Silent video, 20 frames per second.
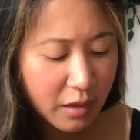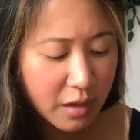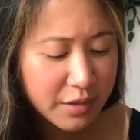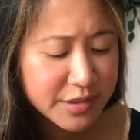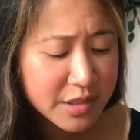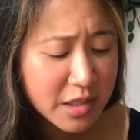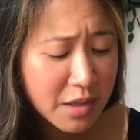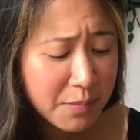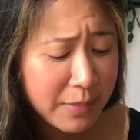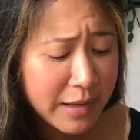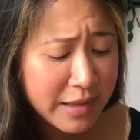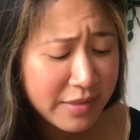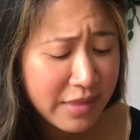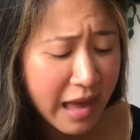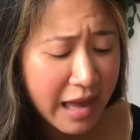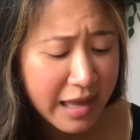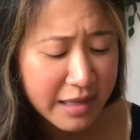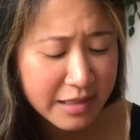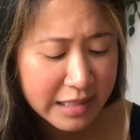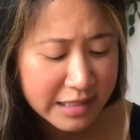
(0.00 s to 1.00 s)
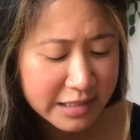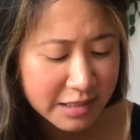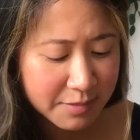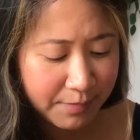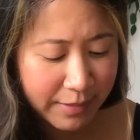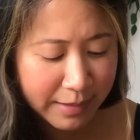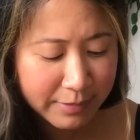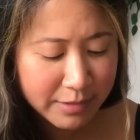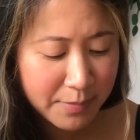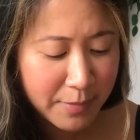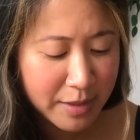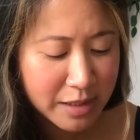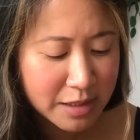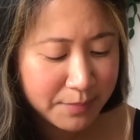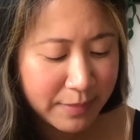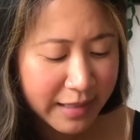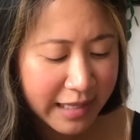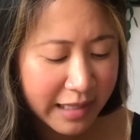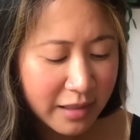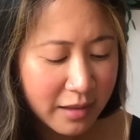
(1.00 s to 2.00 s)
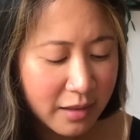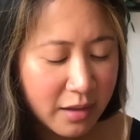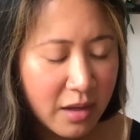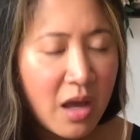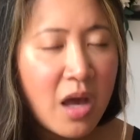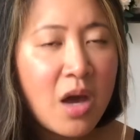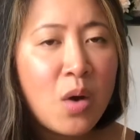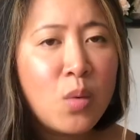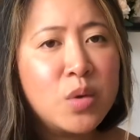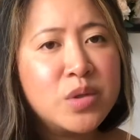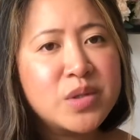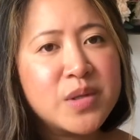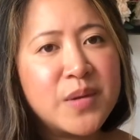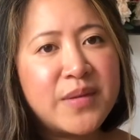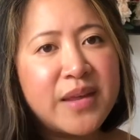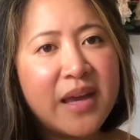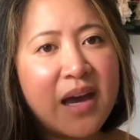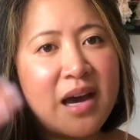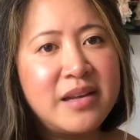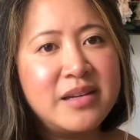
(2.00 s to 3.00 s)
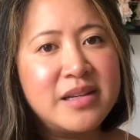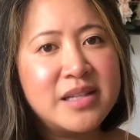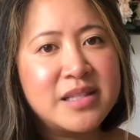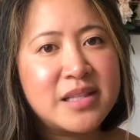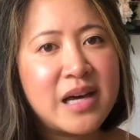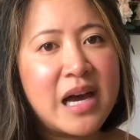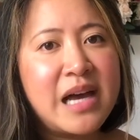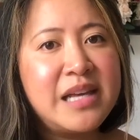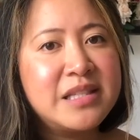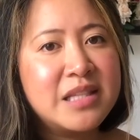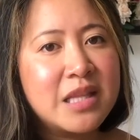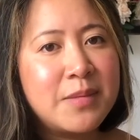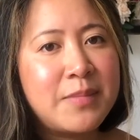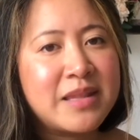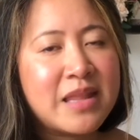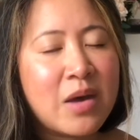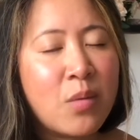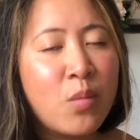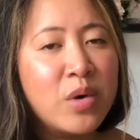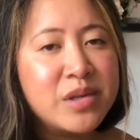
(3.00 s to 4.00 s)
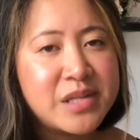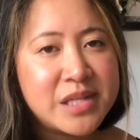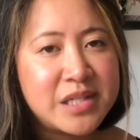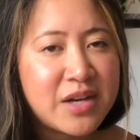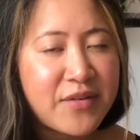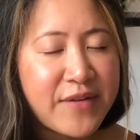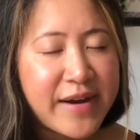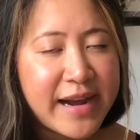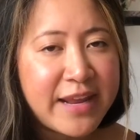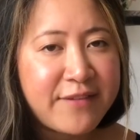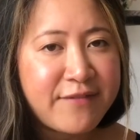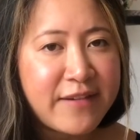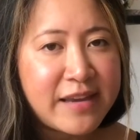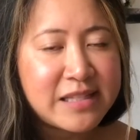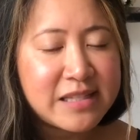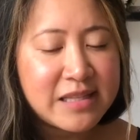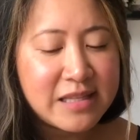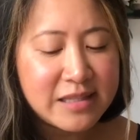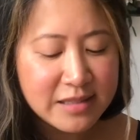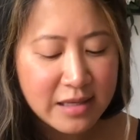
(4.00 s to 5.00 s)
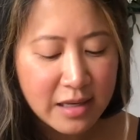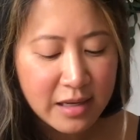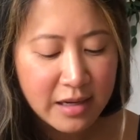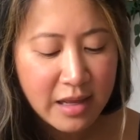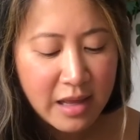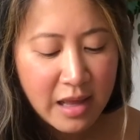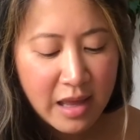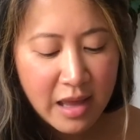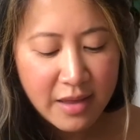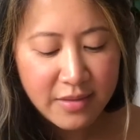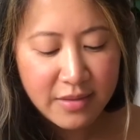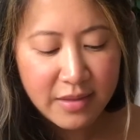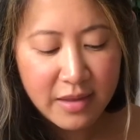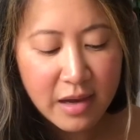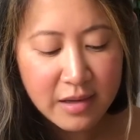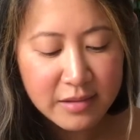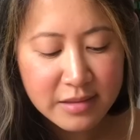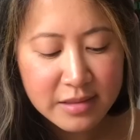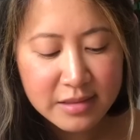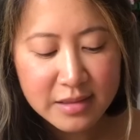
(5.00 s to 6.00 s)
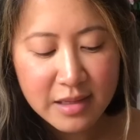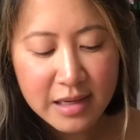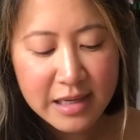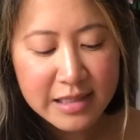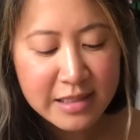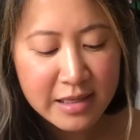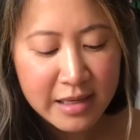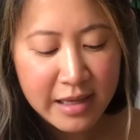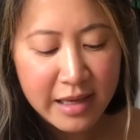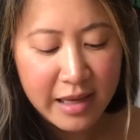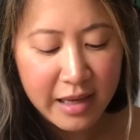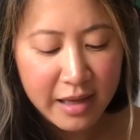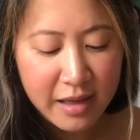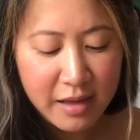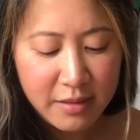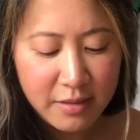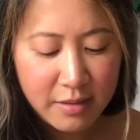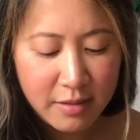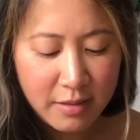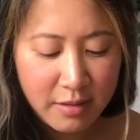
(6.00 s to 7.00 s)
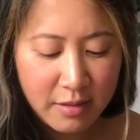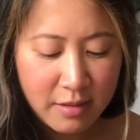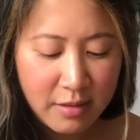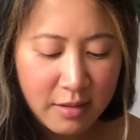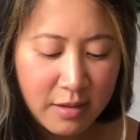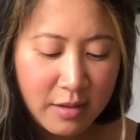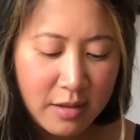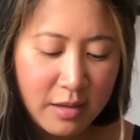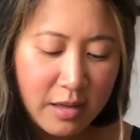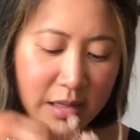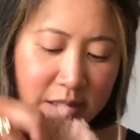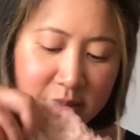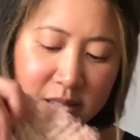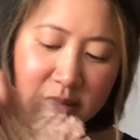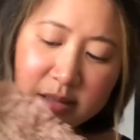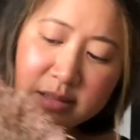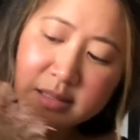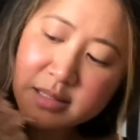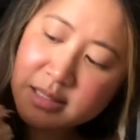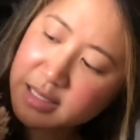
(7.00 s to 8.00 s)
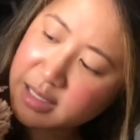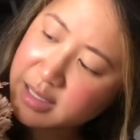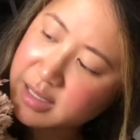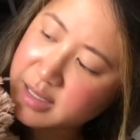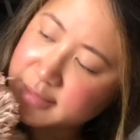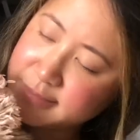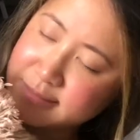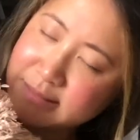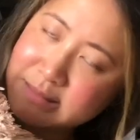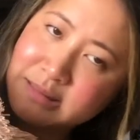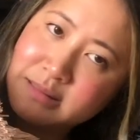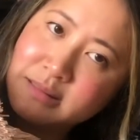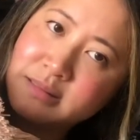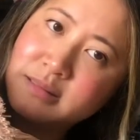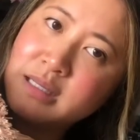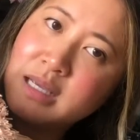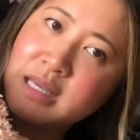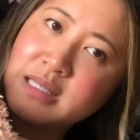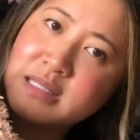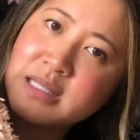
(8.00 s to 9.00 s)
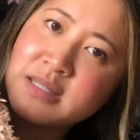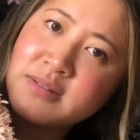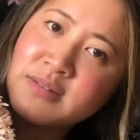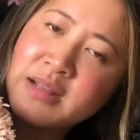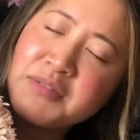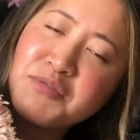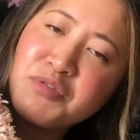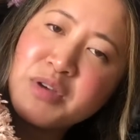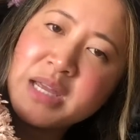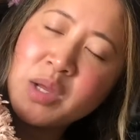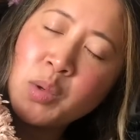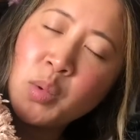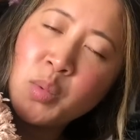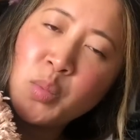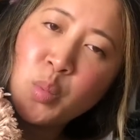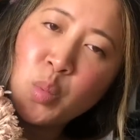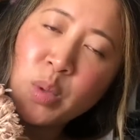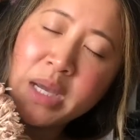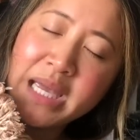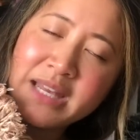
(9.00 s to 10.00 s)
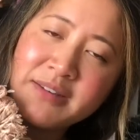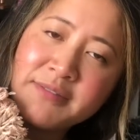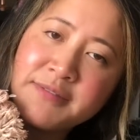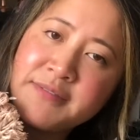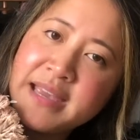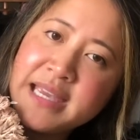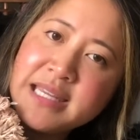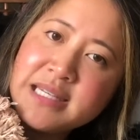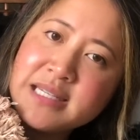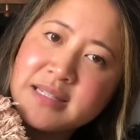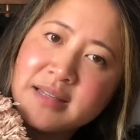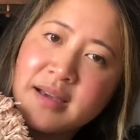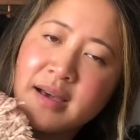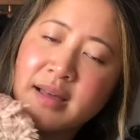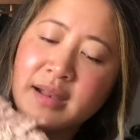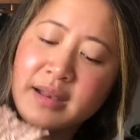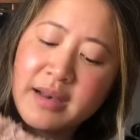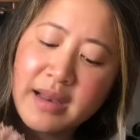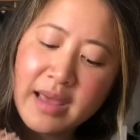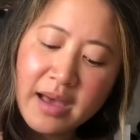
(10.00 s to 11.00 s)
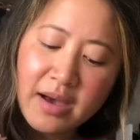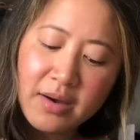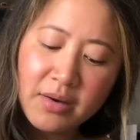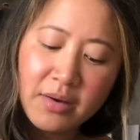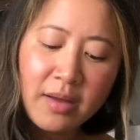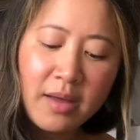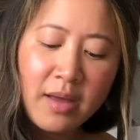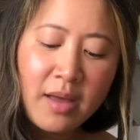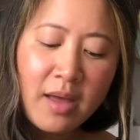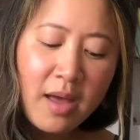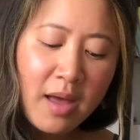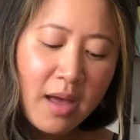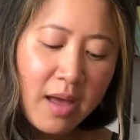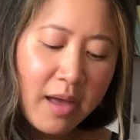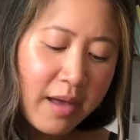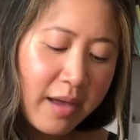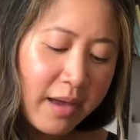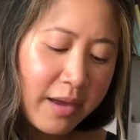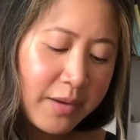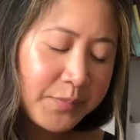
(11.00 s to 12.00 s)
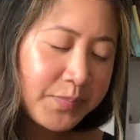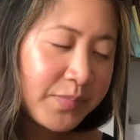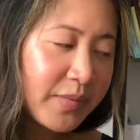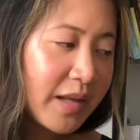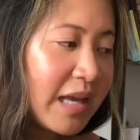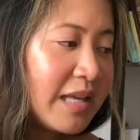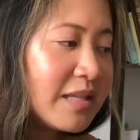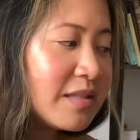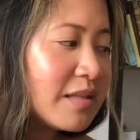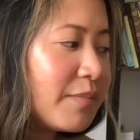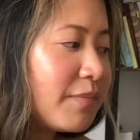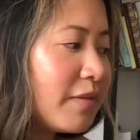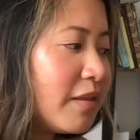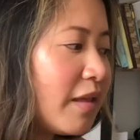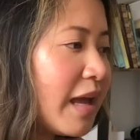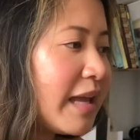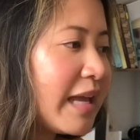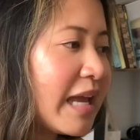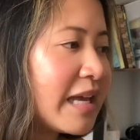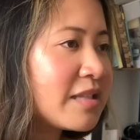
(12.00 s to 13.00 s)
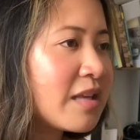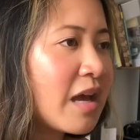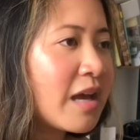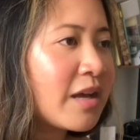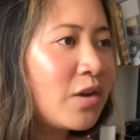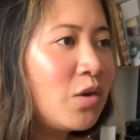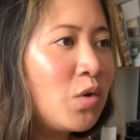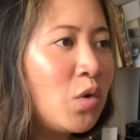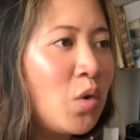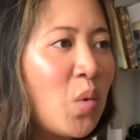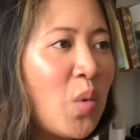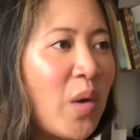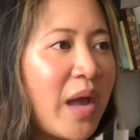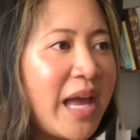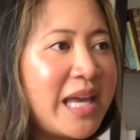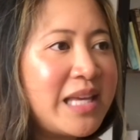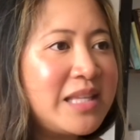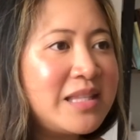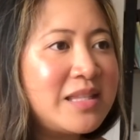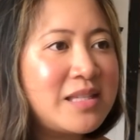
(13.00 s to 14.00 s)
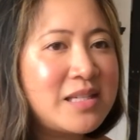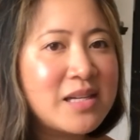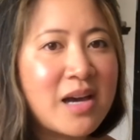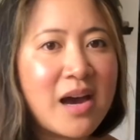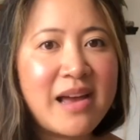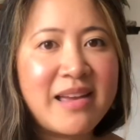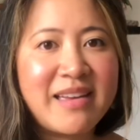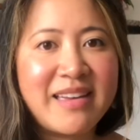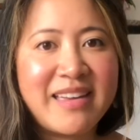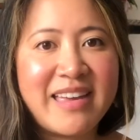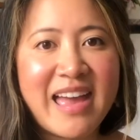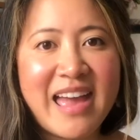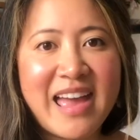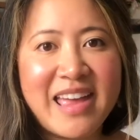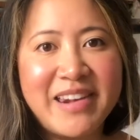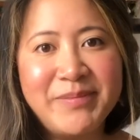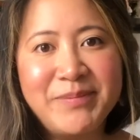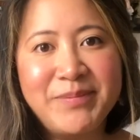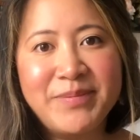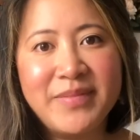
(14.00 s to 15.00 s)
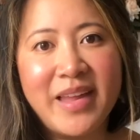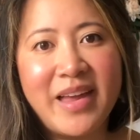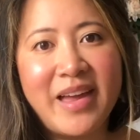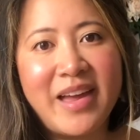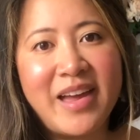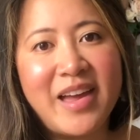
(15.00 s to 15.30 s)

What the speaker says: So the bit that is the most pink was on the underside, so the bit that wasn't directly facing the sun, and the underside here. And as you can see, it's this like really weird faded colour now. It's something that I guess I can always dye again.